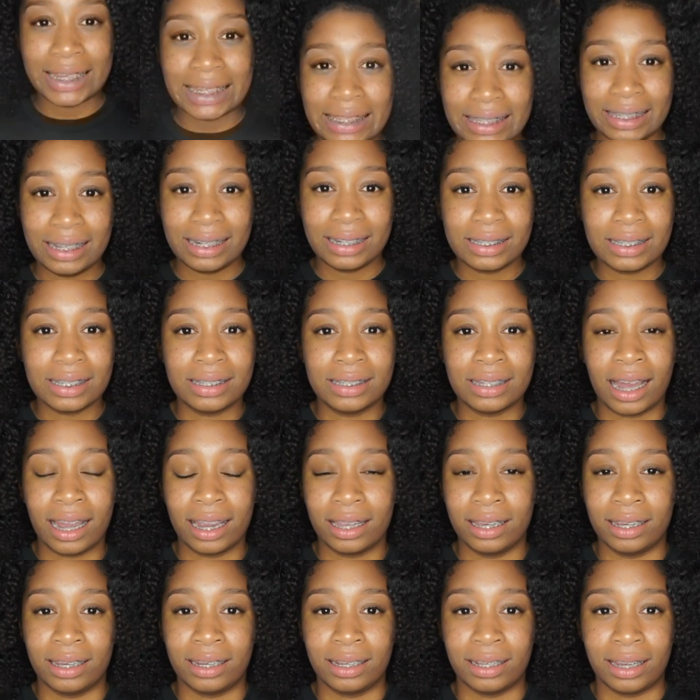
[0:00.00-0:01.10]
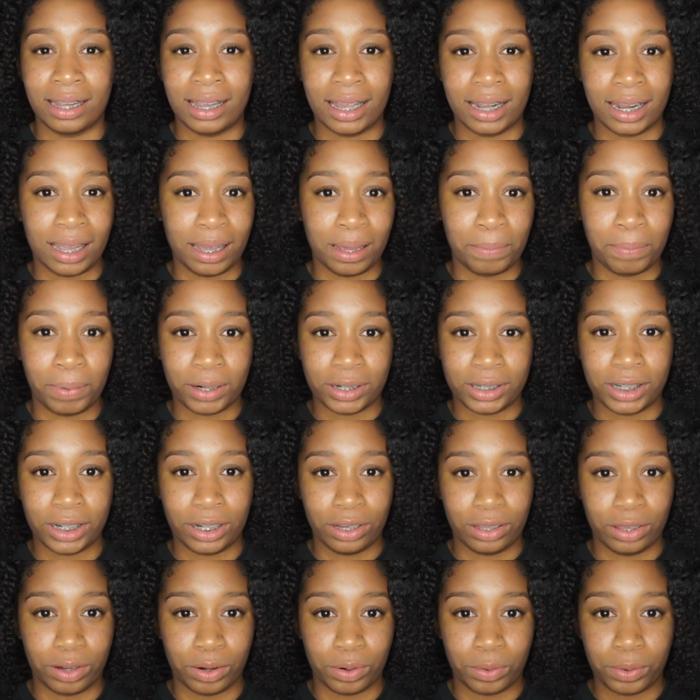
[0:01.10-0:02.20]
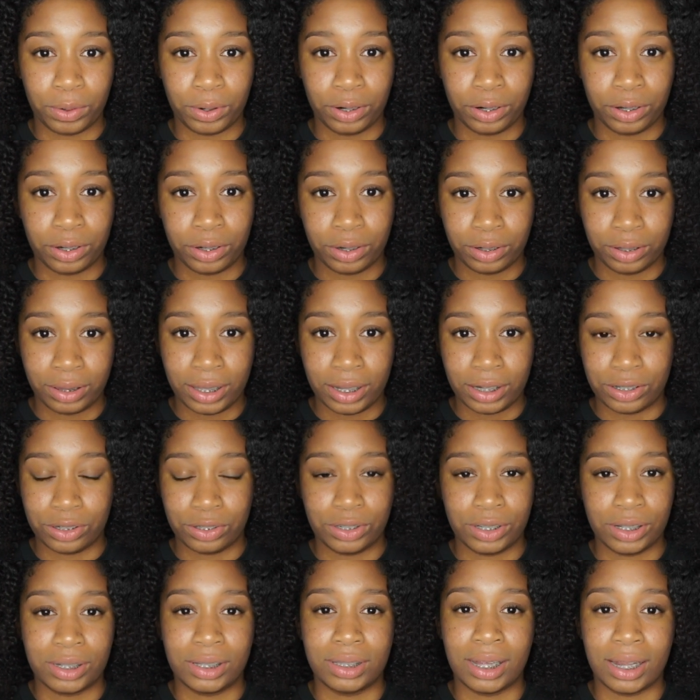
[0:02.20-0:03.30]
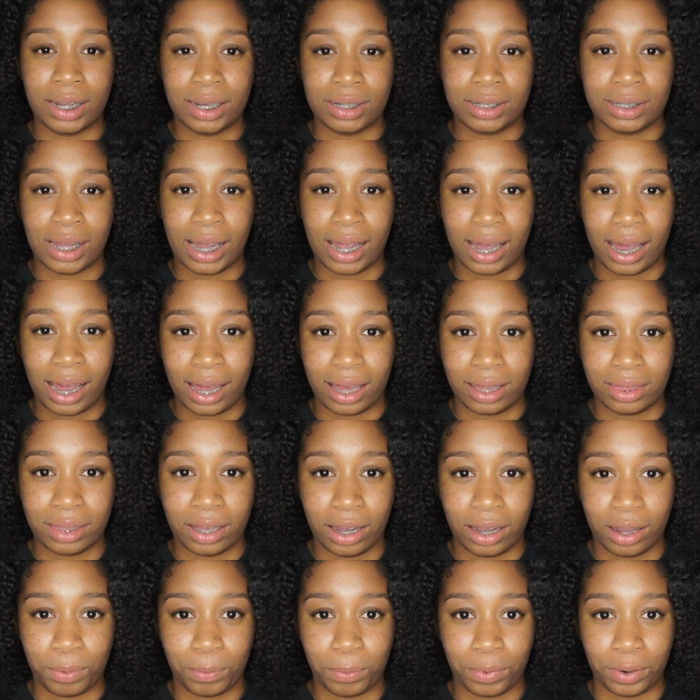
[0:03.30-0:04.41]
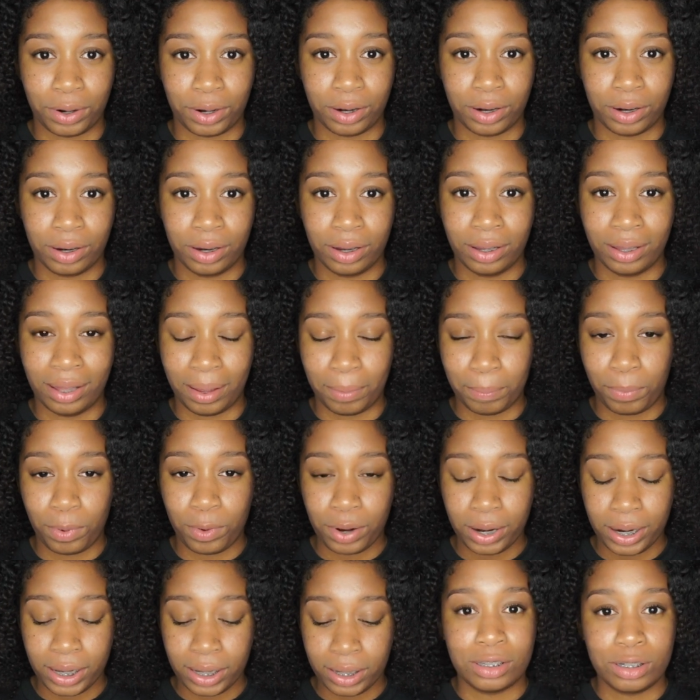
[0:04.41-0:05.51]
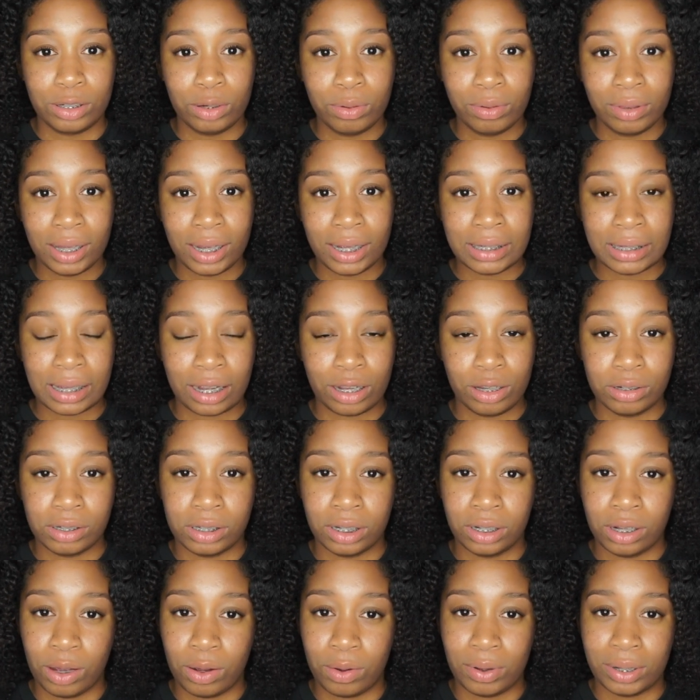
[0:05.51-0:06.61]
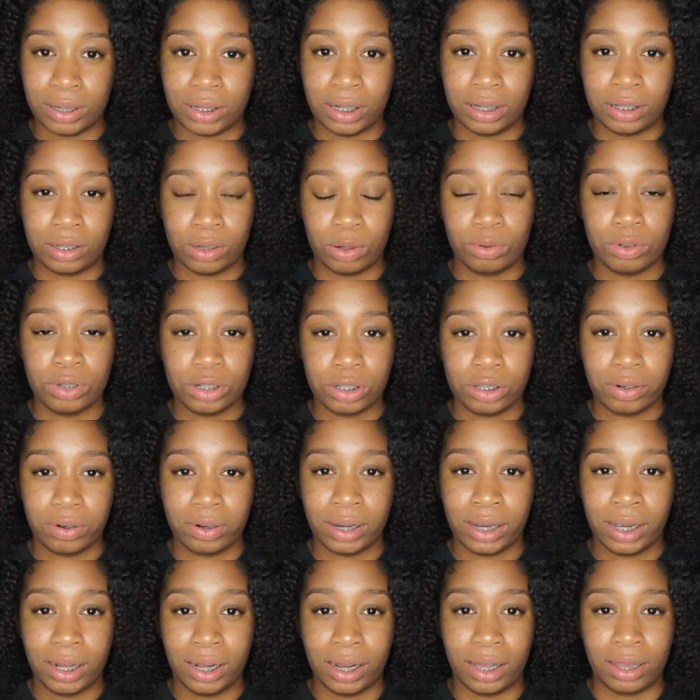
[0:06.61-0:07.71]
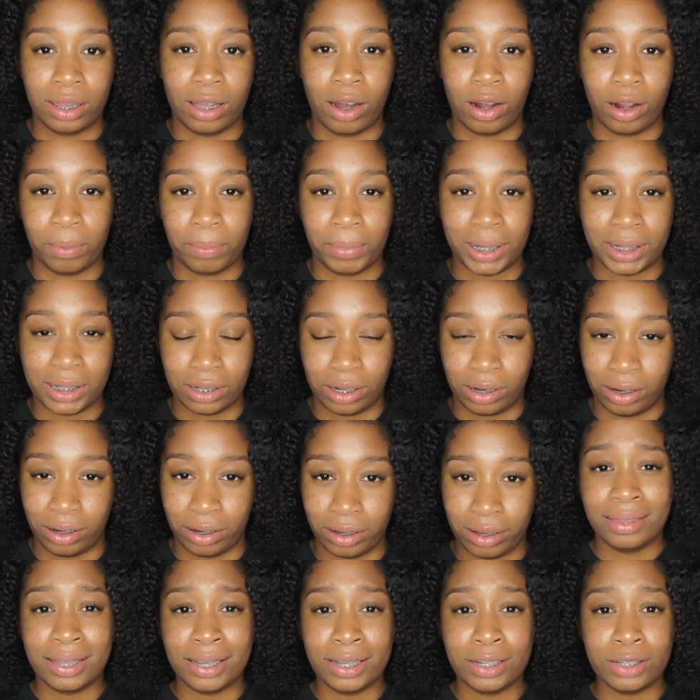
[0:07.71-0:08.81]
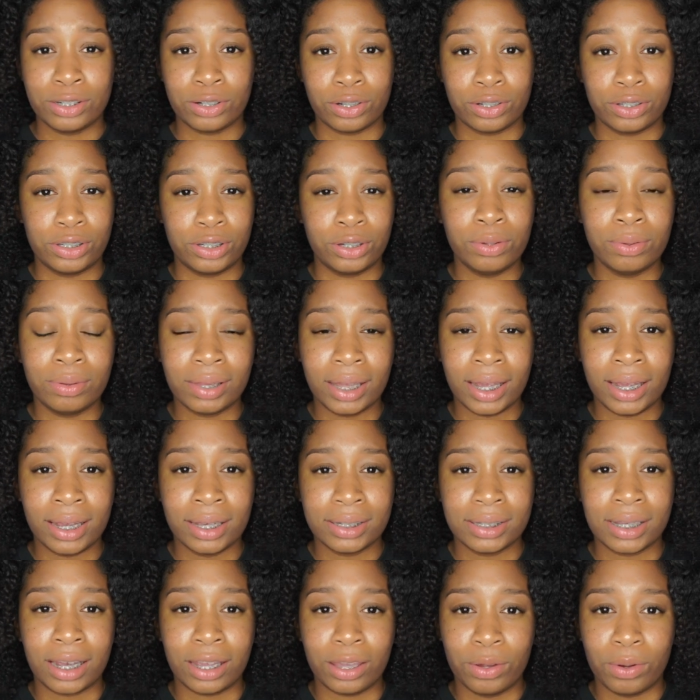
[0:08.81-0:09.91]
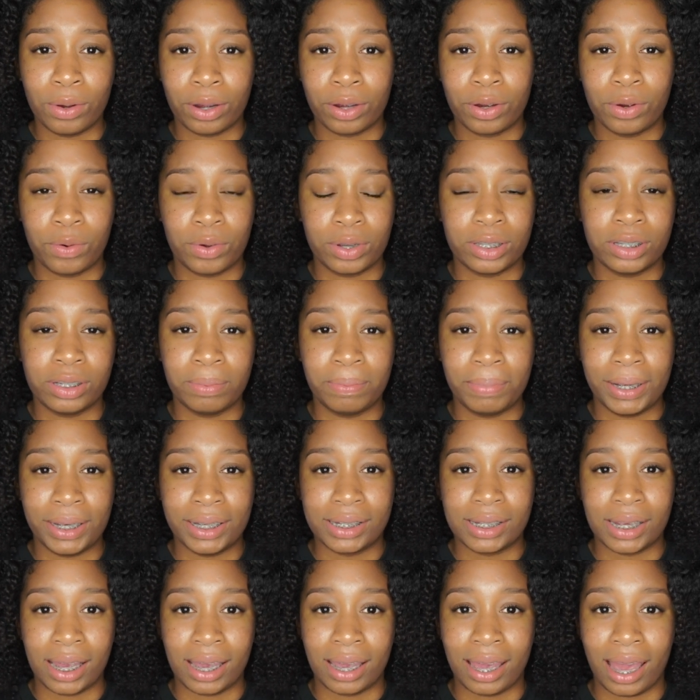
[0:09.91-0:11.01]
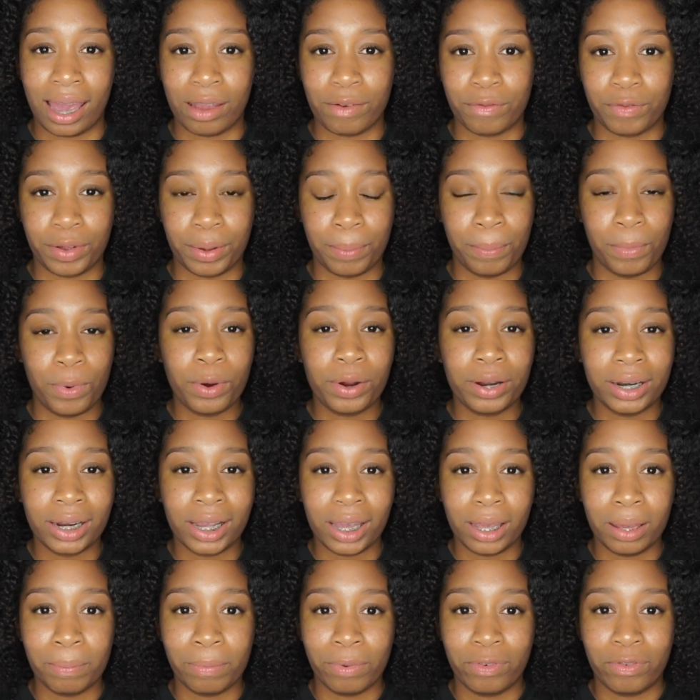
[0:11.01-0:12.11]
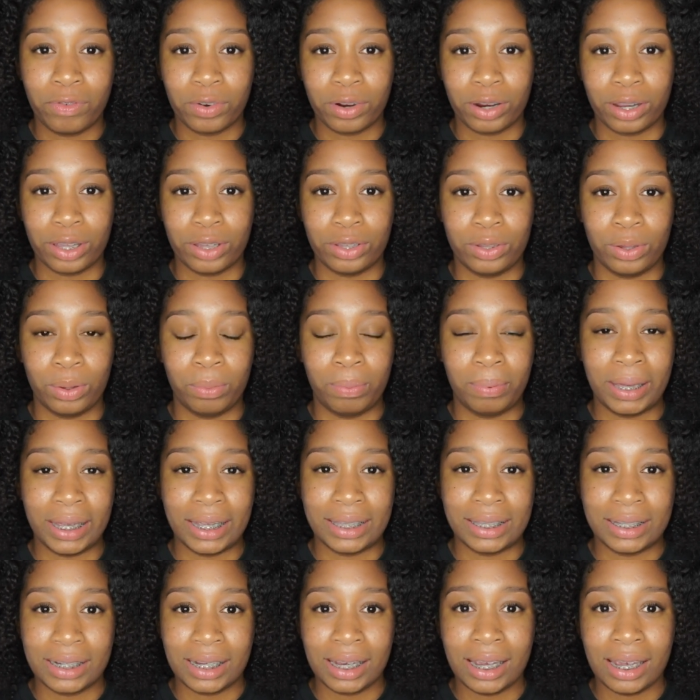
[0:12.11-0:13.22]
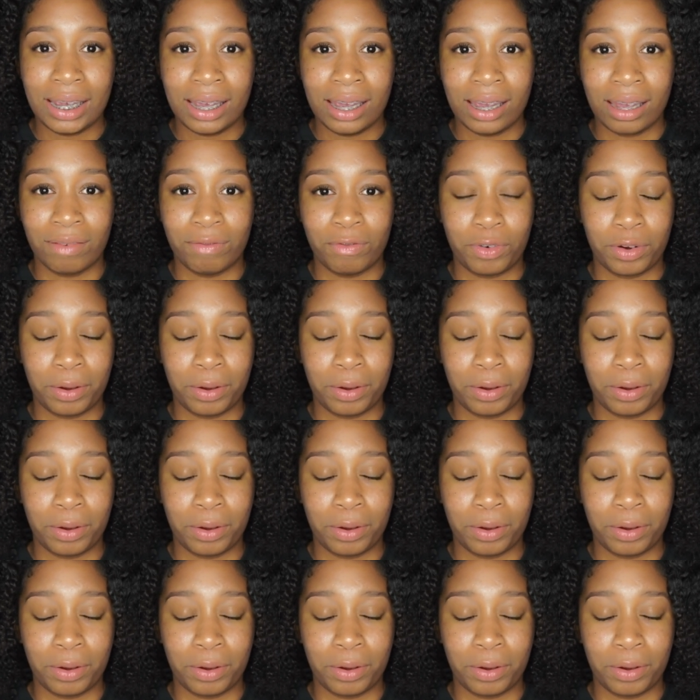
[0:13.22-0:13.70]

This list is not in any particular order. These are just things that I thought were important. Two things that you should know is the Soldier's Creed and the Army Song. These are two things that you are going to be saying every morning before you do PT and